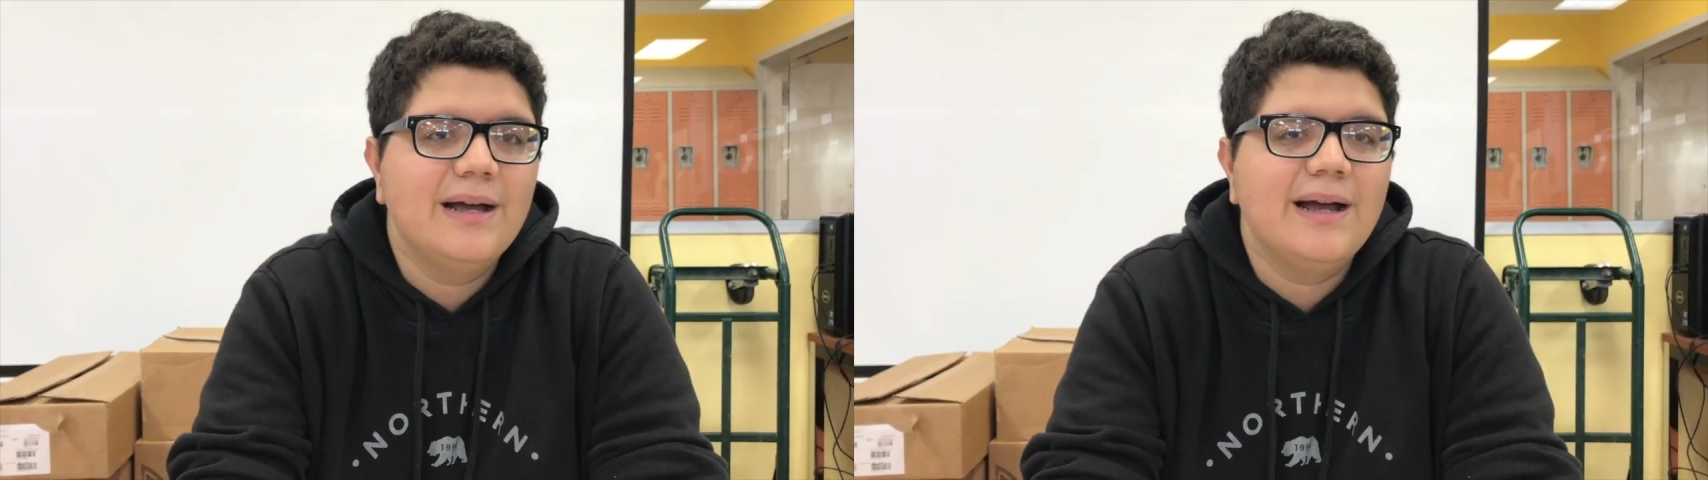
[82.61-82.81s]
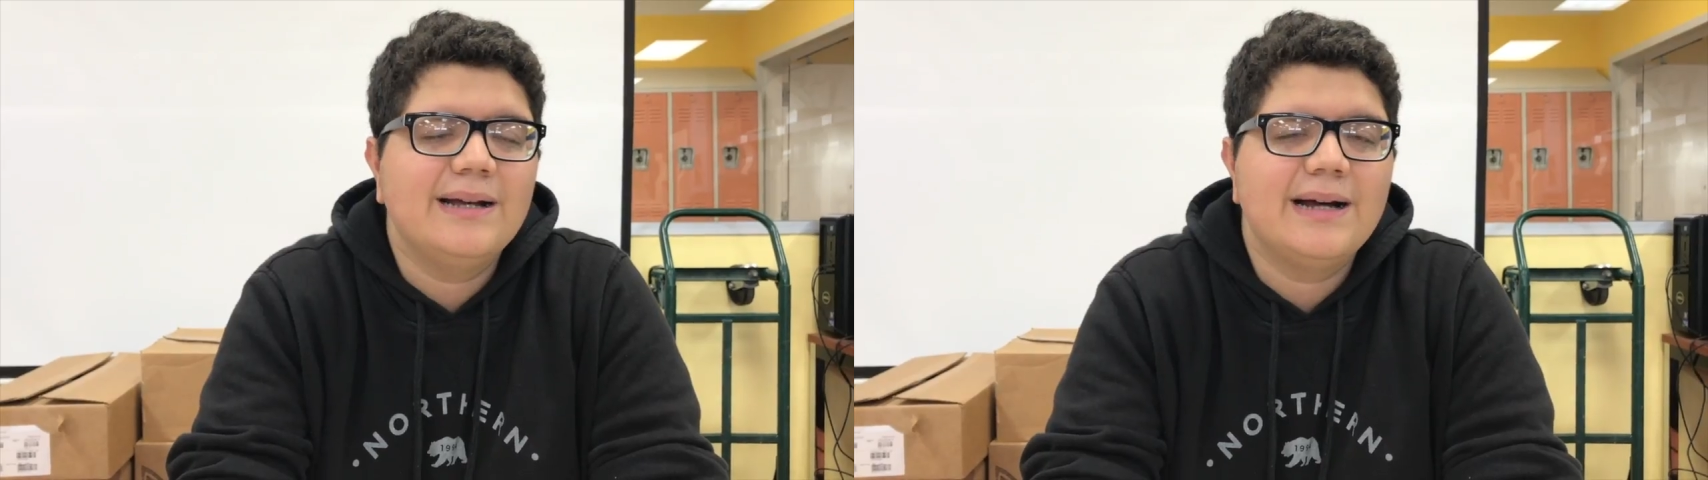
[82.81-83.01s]

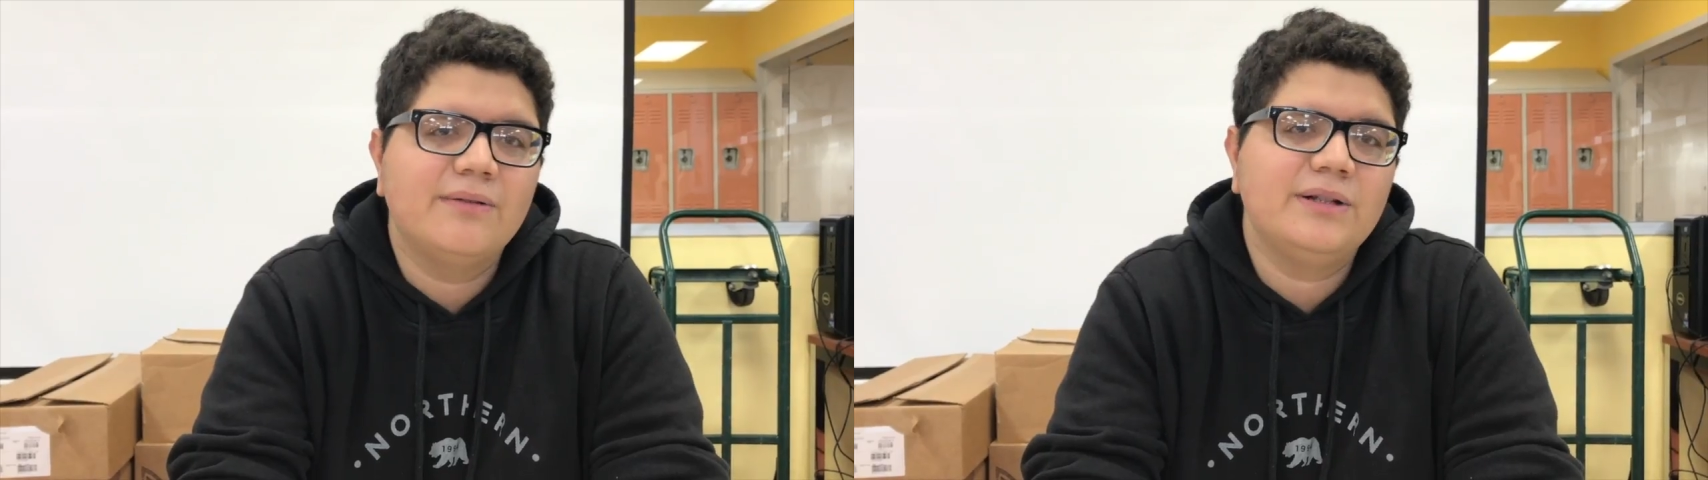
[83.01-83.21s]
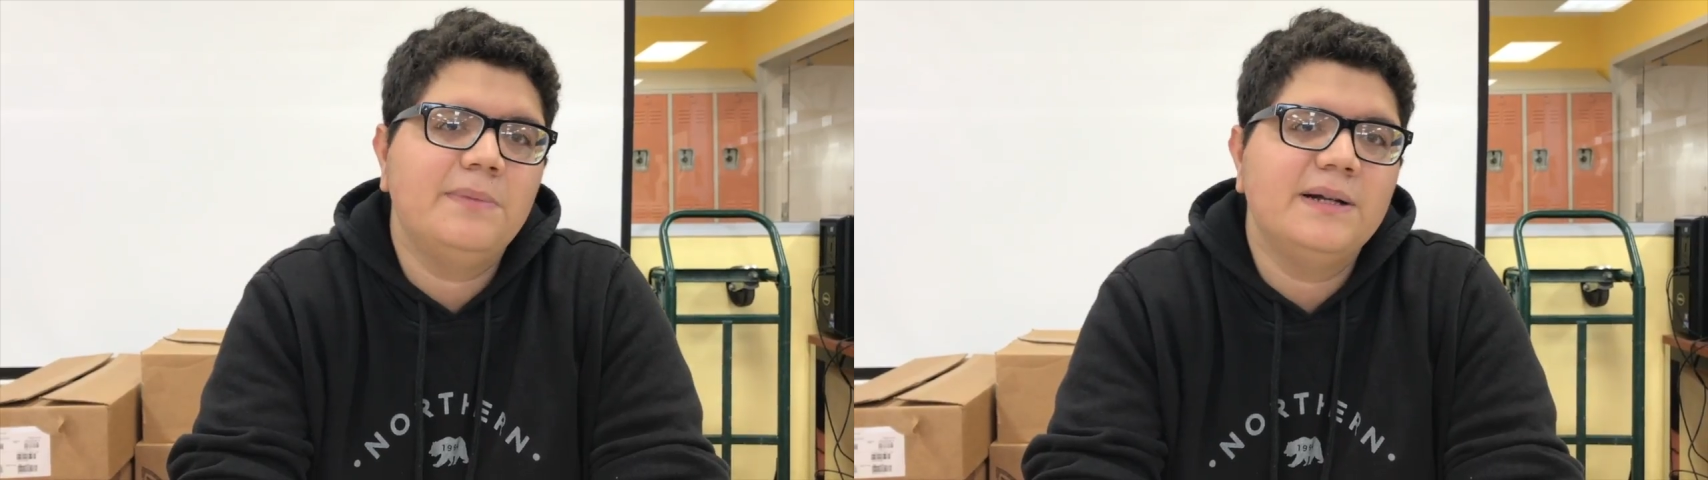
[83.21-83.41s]
and how
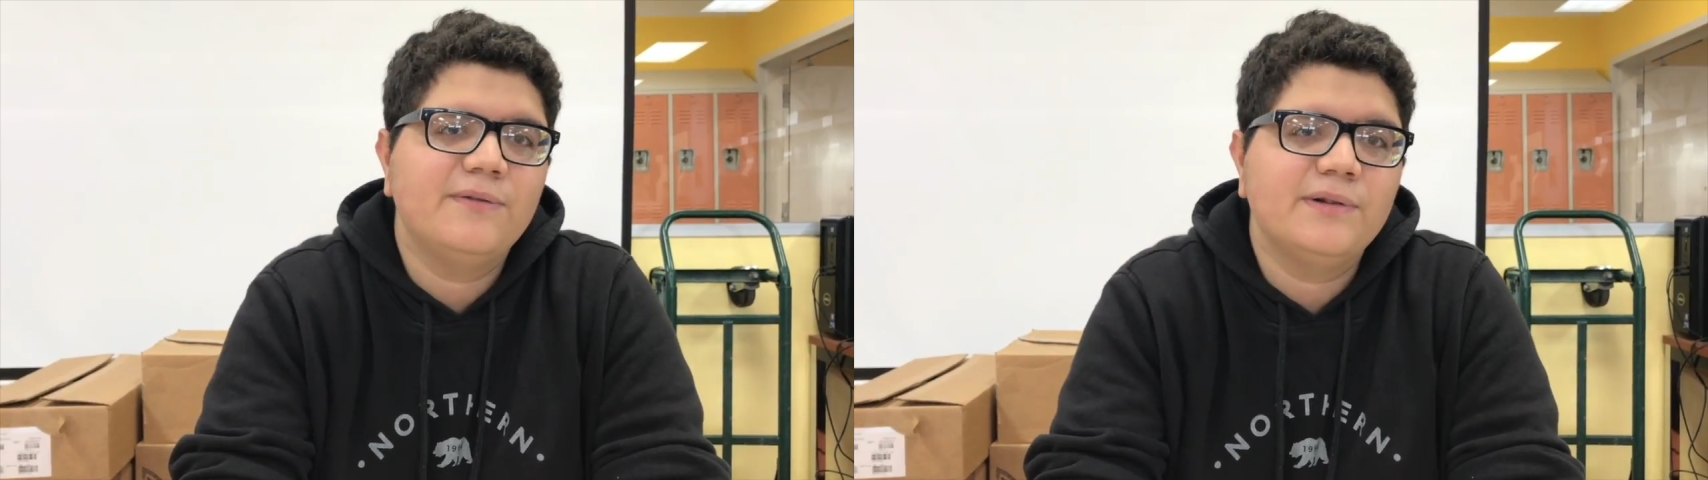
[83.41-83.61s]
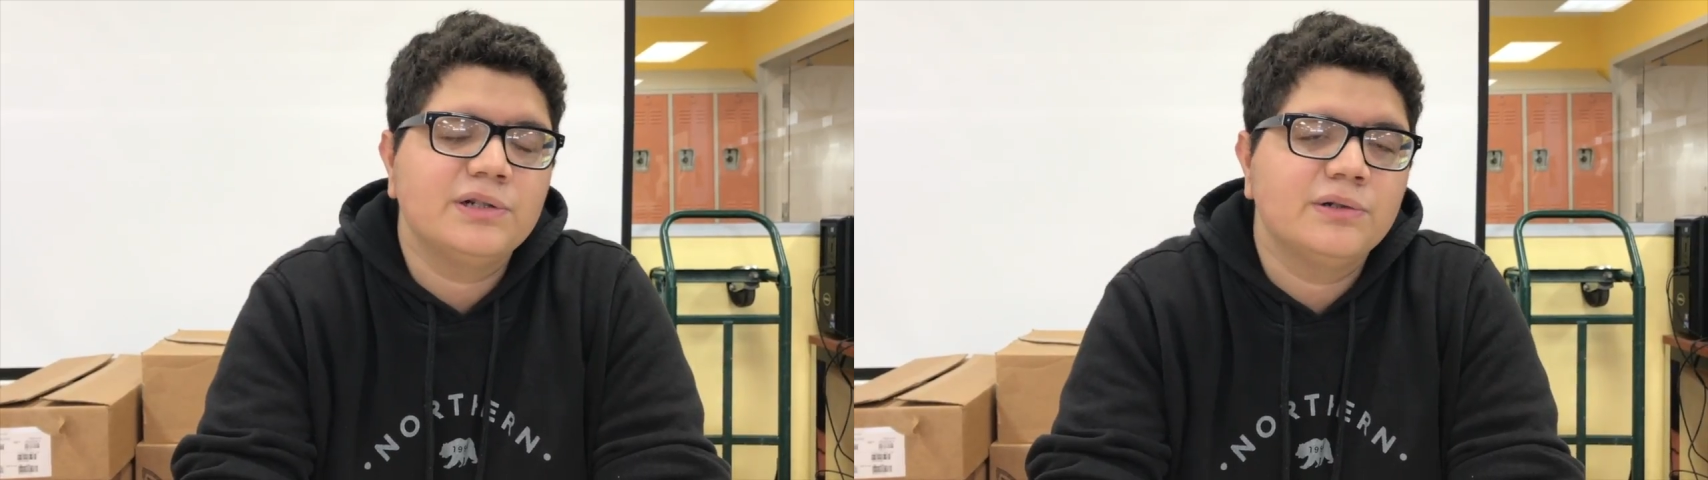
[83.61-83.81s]
they're
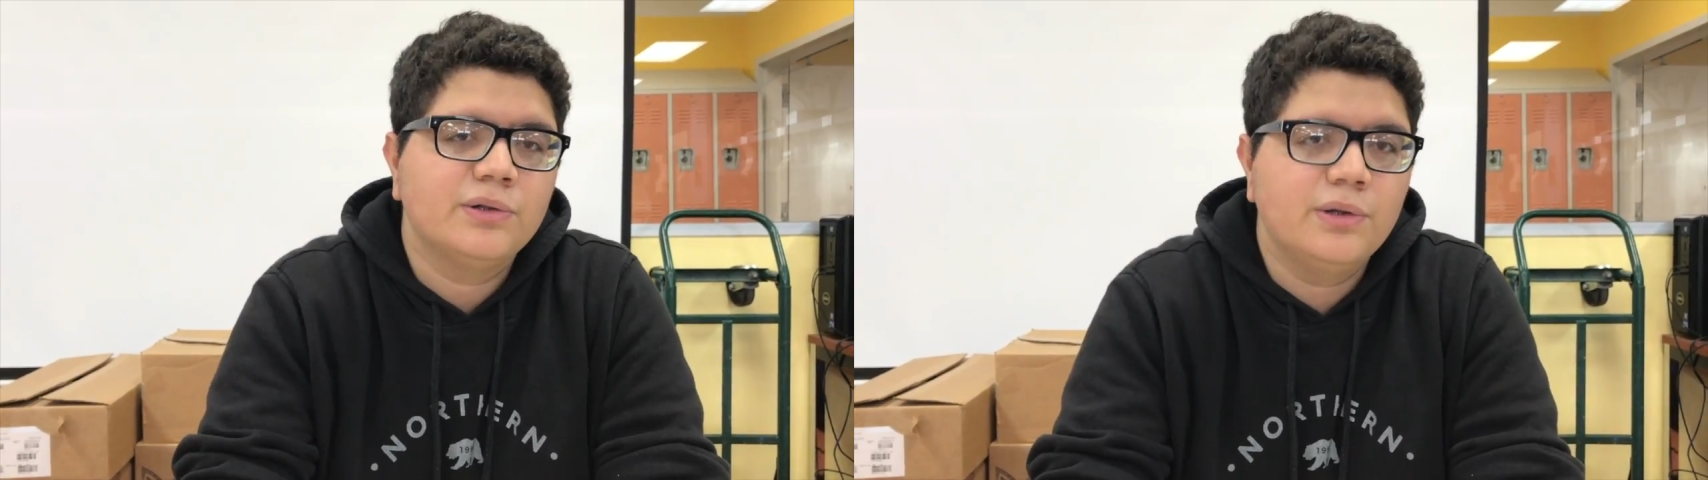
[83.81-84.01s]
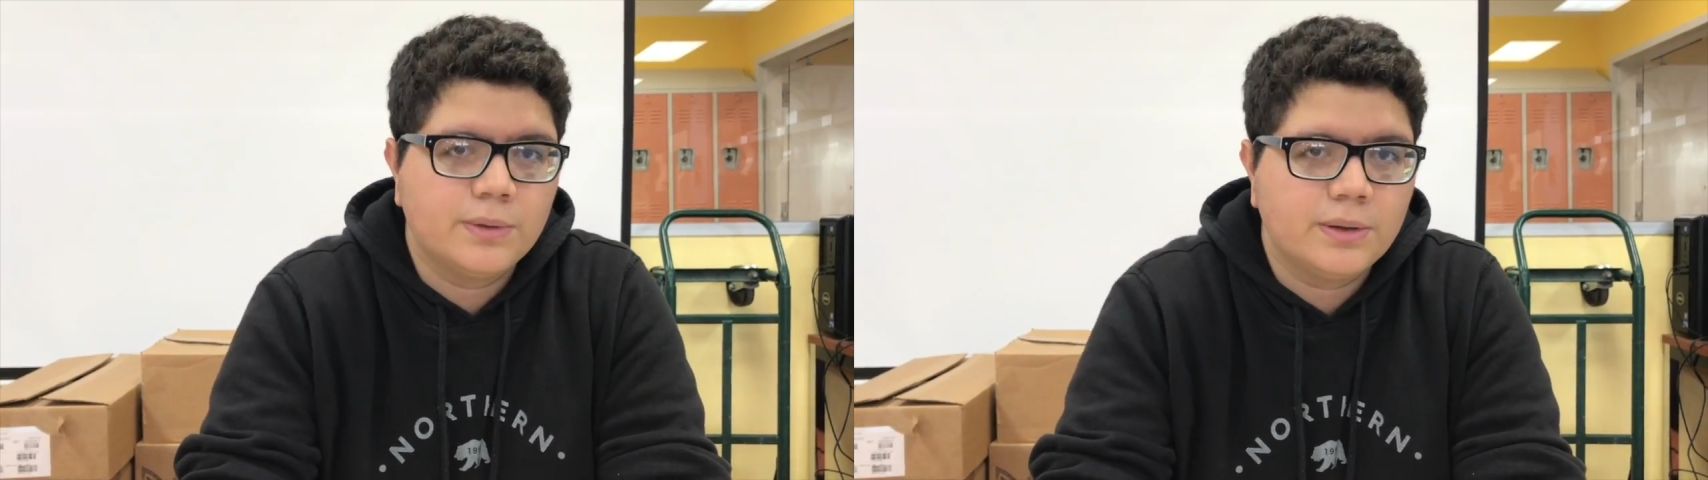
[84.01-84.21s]
beneficial to
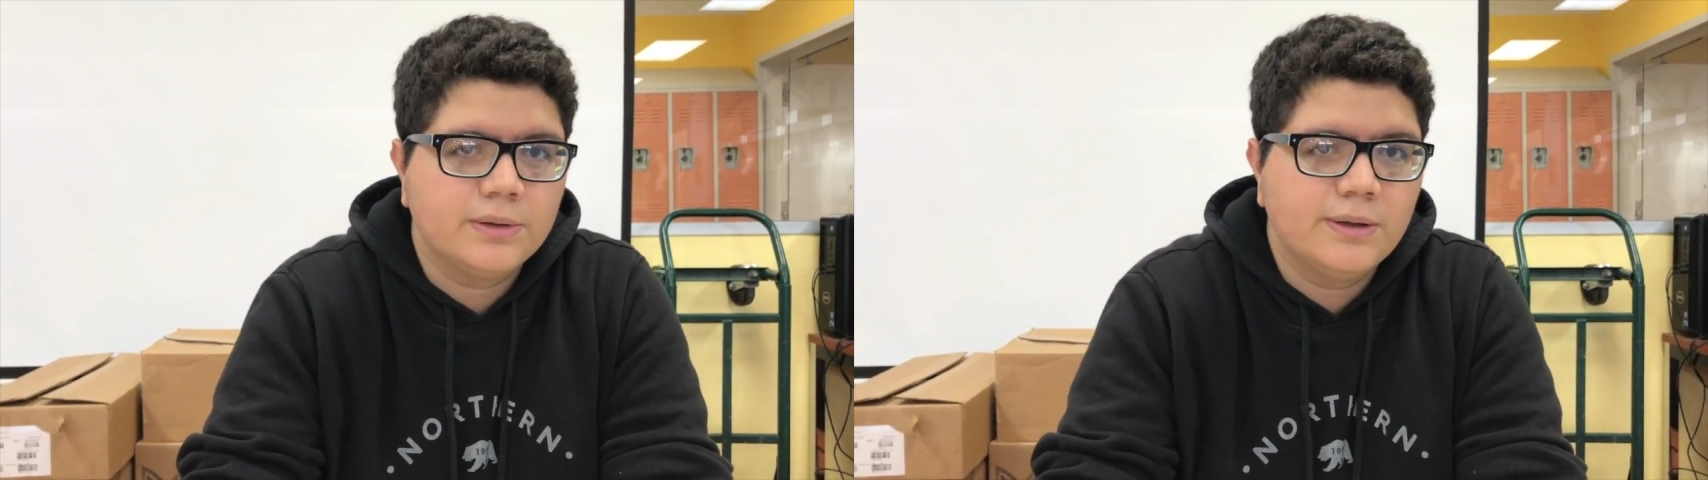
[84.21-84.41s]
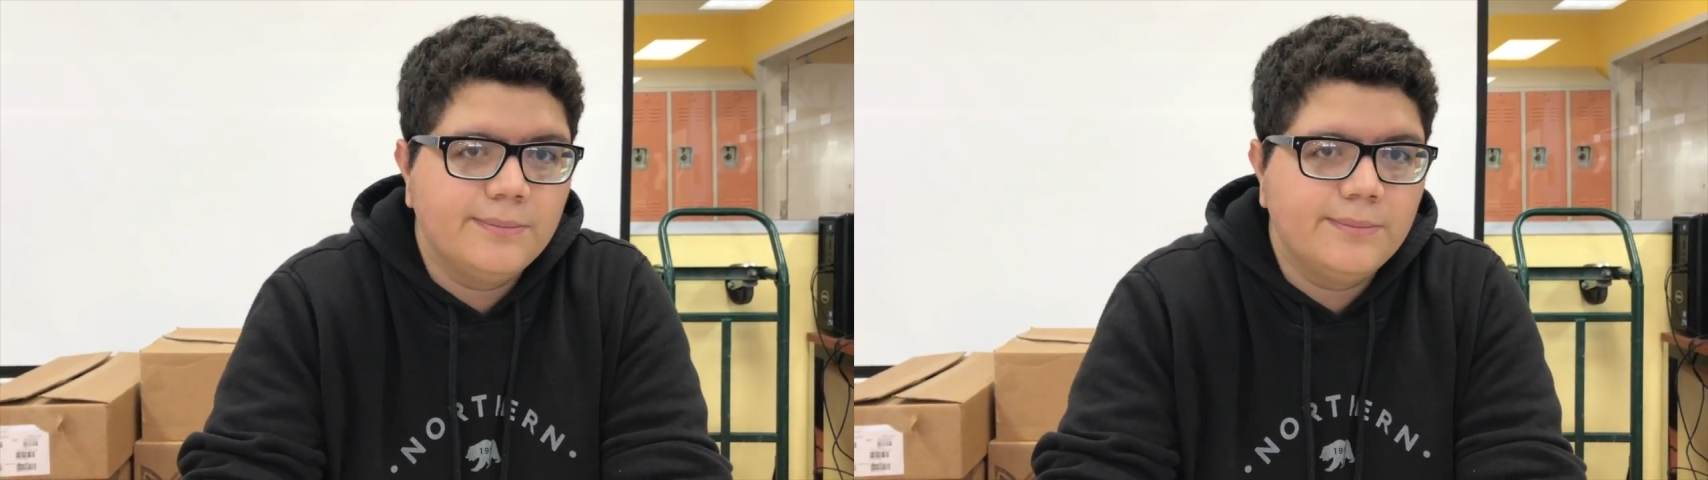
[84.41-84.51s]
the world.